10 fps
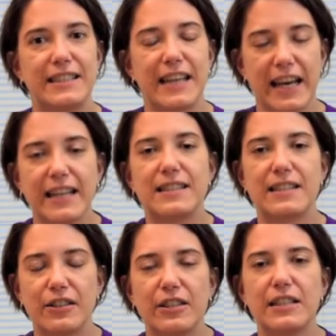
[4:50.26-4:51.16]
take it
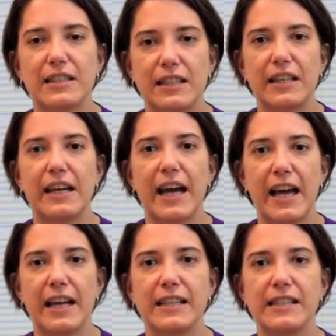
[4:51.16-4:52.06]
seriously
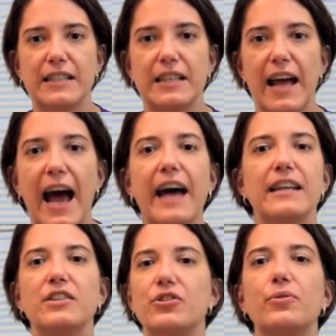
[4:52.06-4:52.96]
and
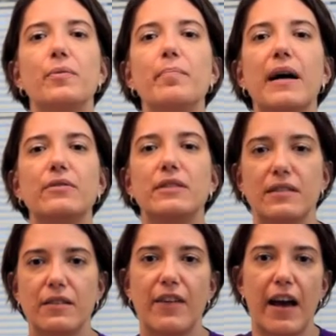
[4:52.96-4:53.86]
add it to the
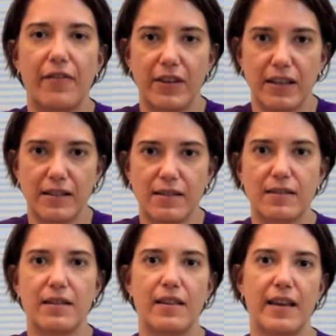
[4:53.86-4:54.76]
mountains of
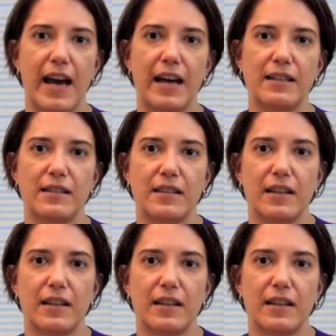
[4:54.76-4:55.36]
evidence that